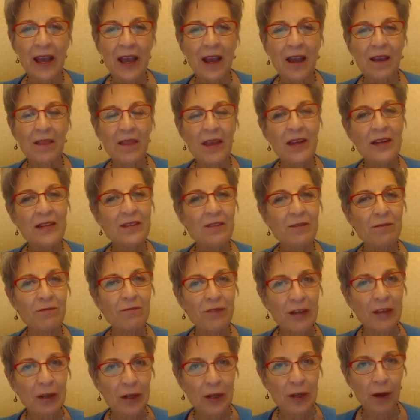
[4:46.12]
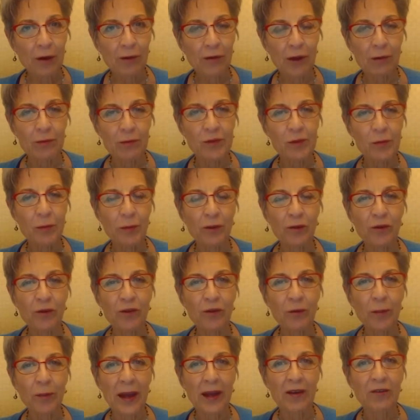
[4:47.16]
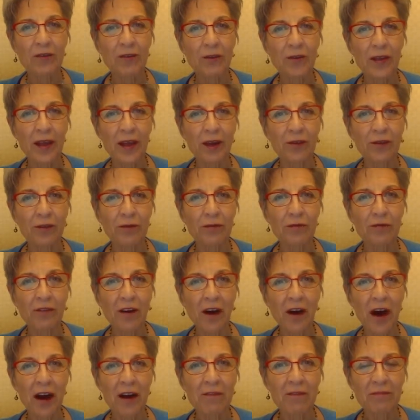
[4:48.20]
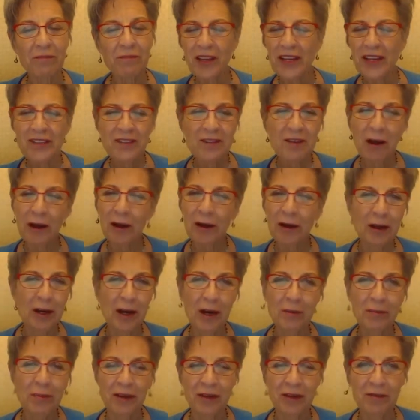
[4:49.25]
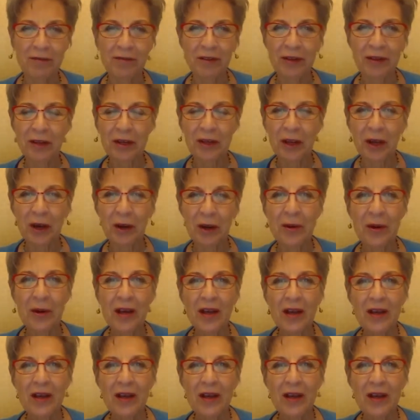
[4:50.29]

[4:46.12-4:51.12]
And that is a video that was produced back in 2005. It's not a company video.